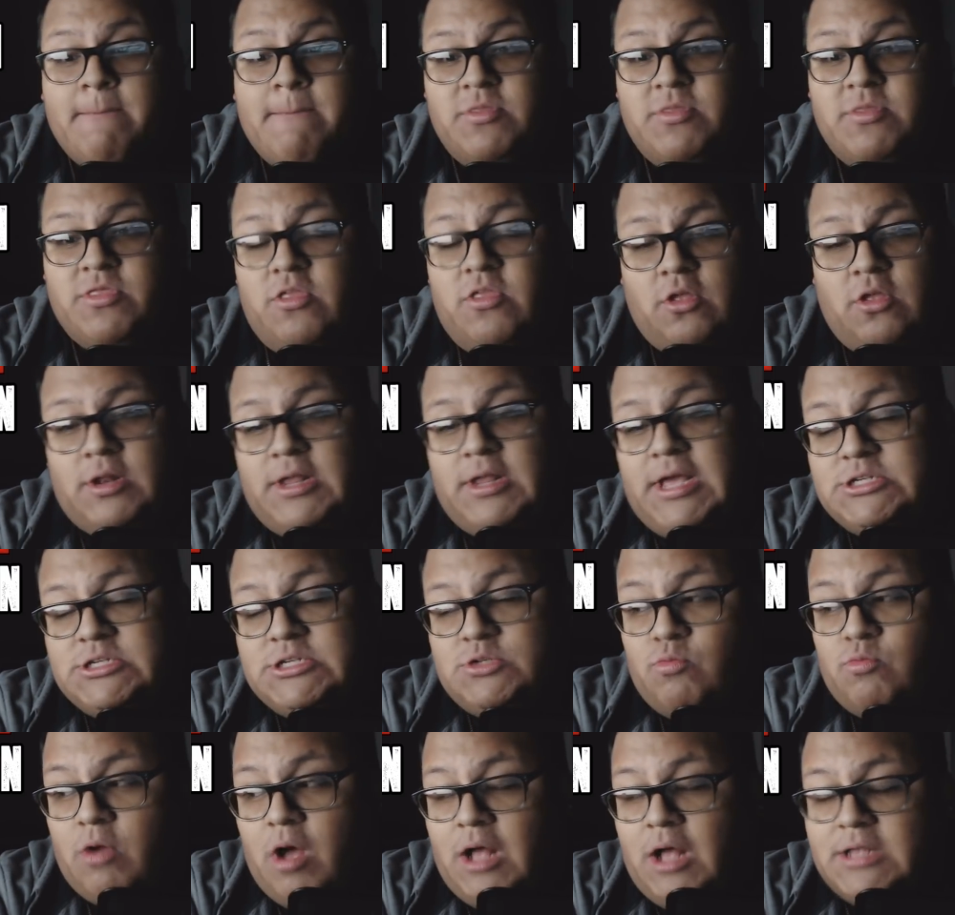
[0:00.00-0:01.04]
But
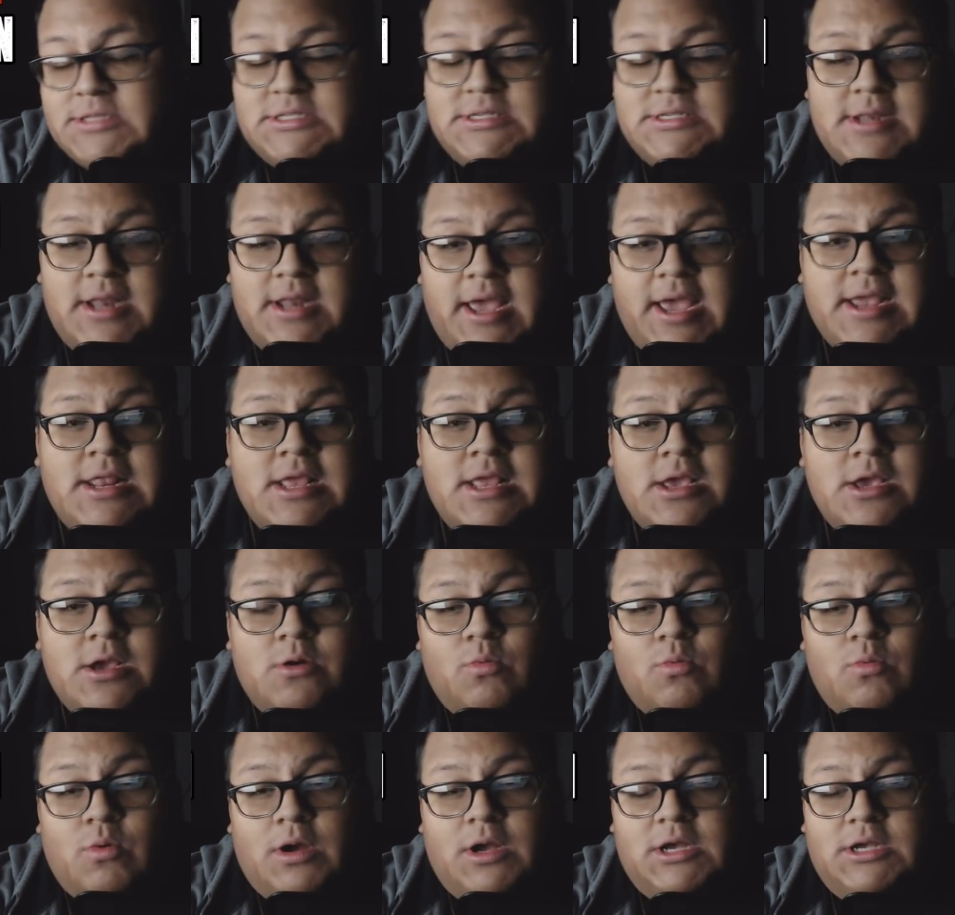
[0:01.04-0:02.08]
nonetheless, Raw tonight
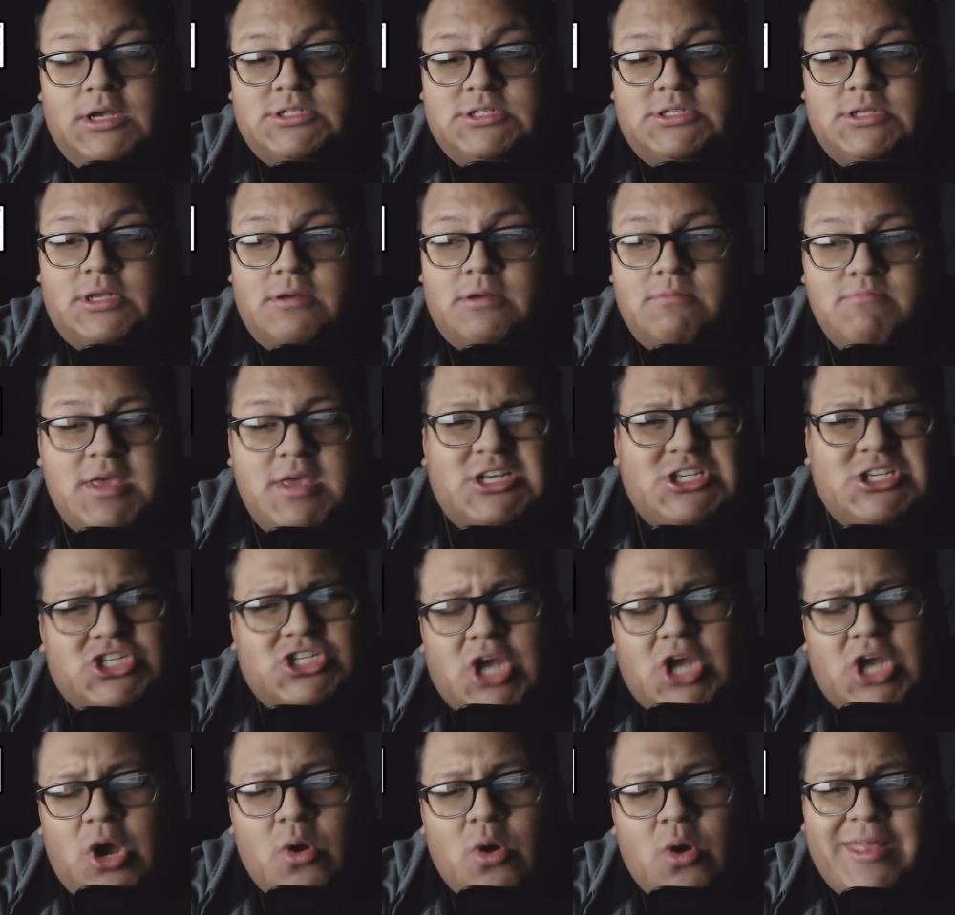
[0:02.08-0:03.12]
was a mixed
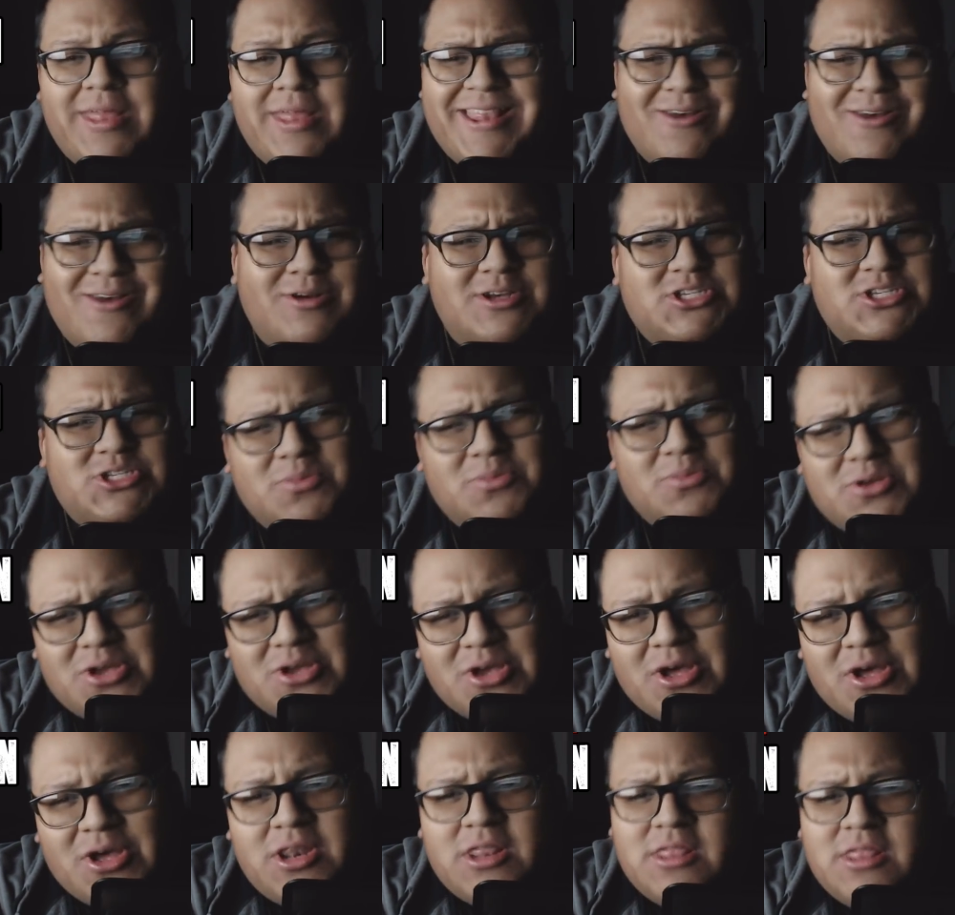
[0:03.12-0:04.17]
show. There was some
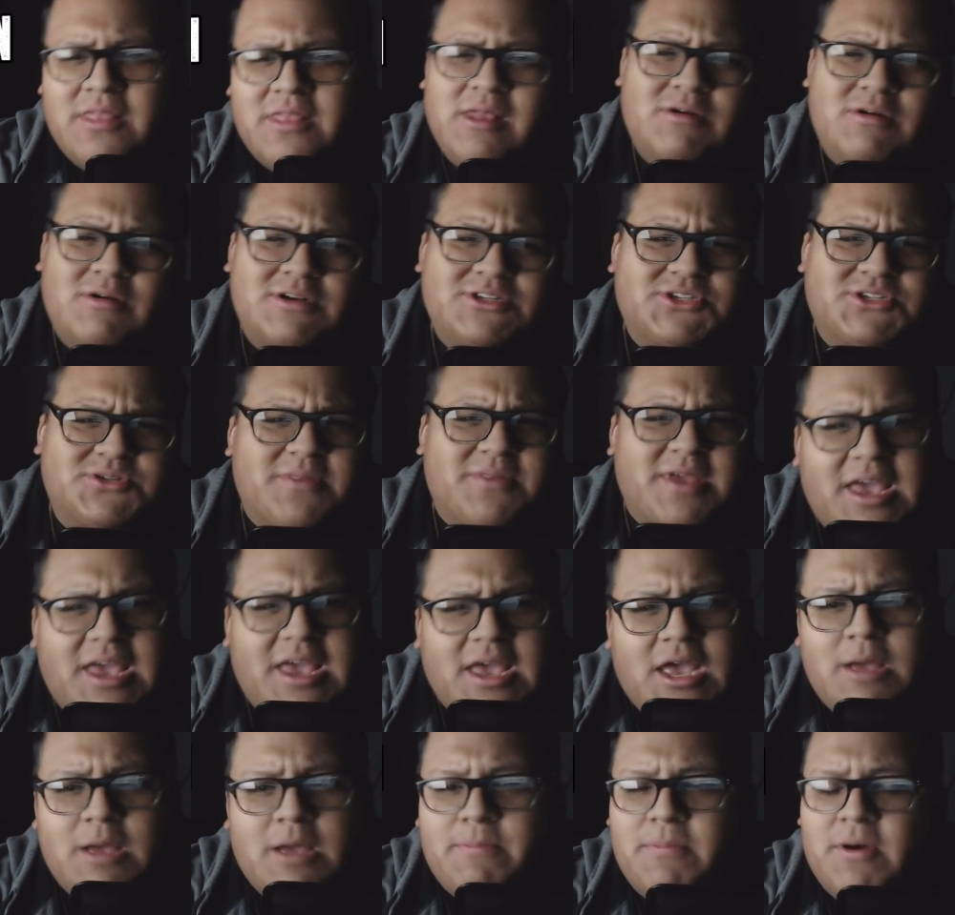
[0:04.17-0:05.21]
good, and then there was some
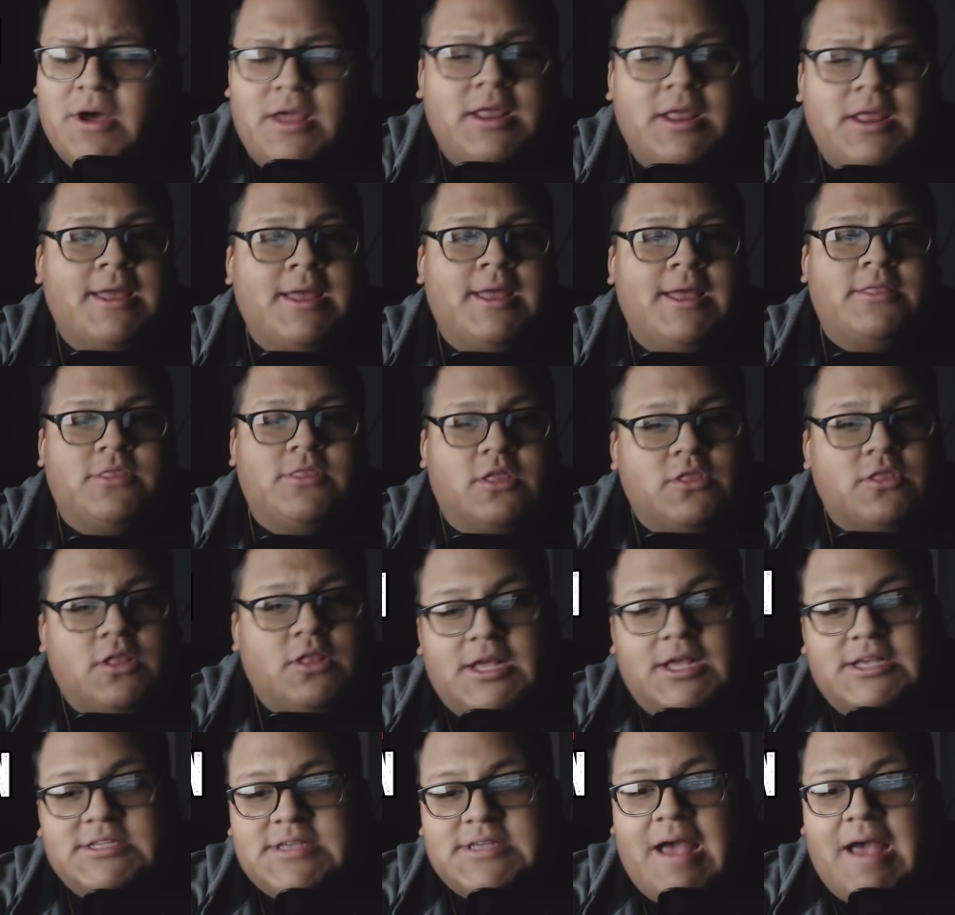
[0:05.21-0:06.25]
eh. But
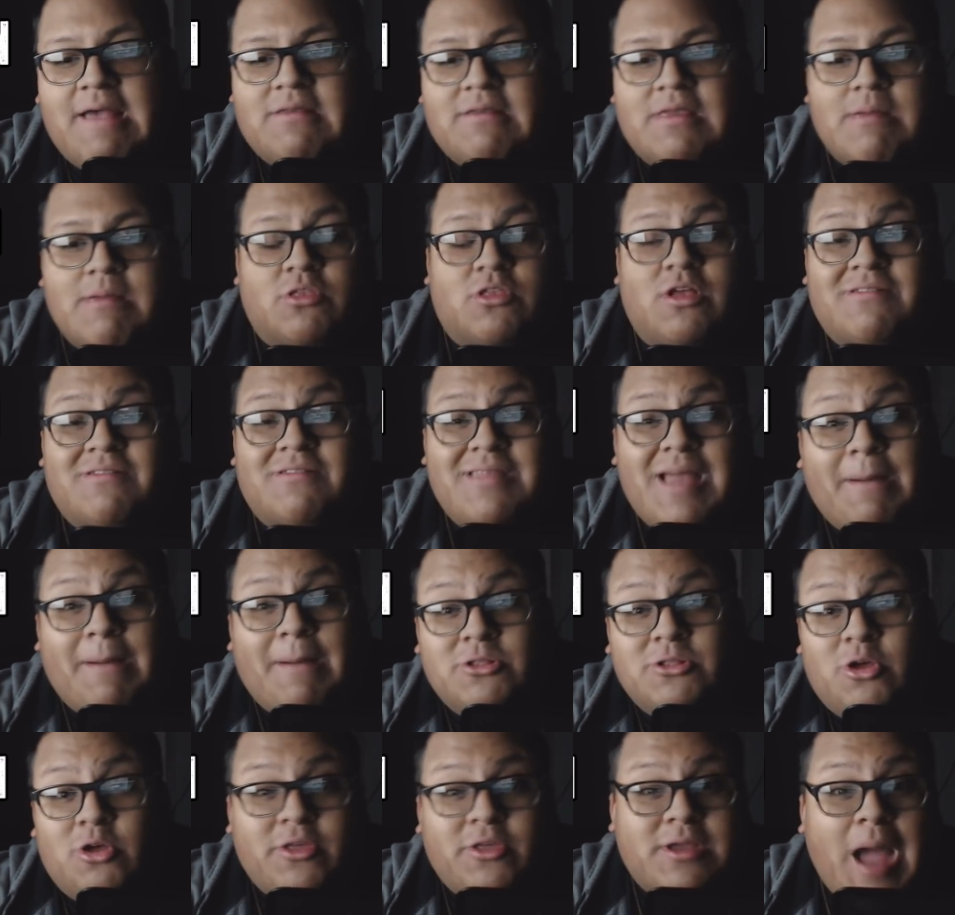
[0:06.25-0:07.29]
nonetheless, guys, give me thoughts down
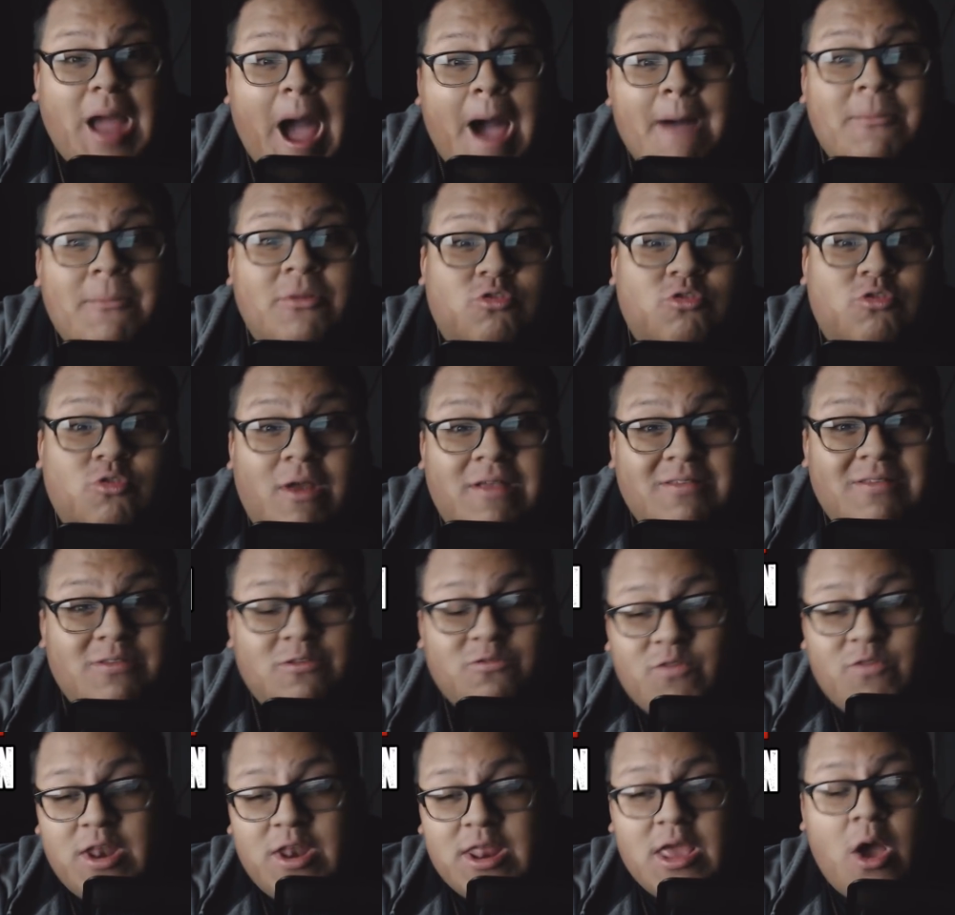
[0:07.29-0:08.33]
below in the comment thread of
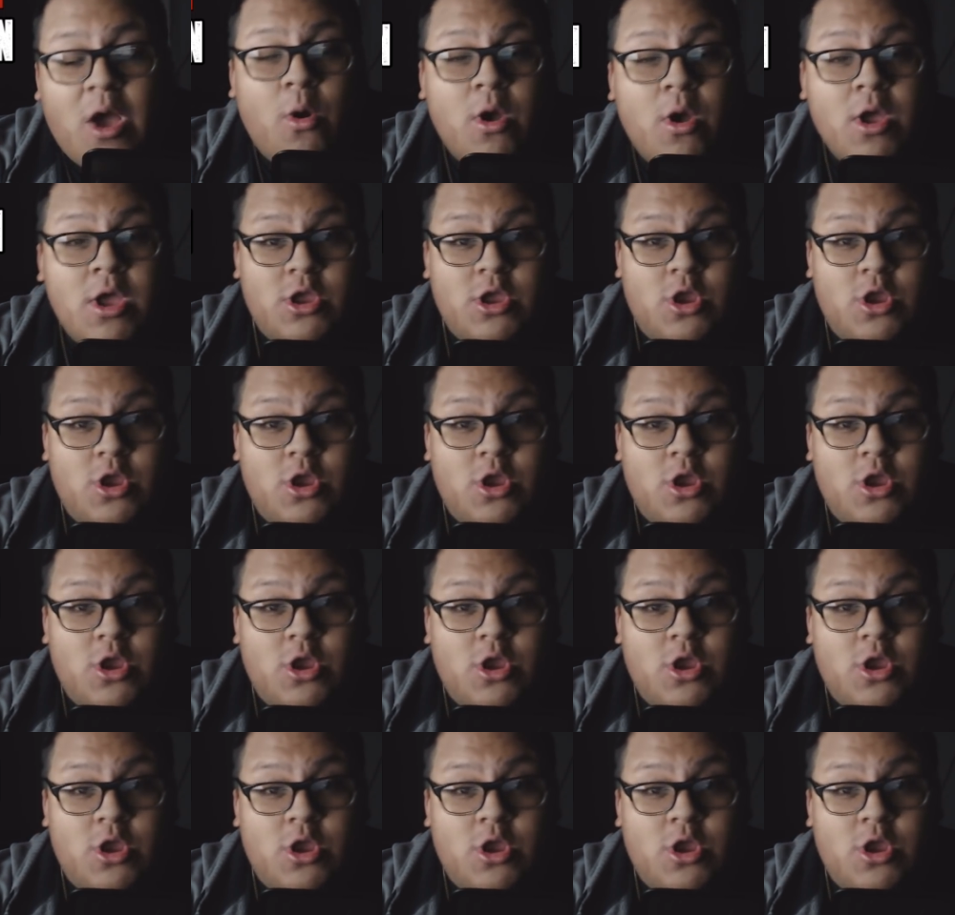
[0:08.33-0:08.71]
this video.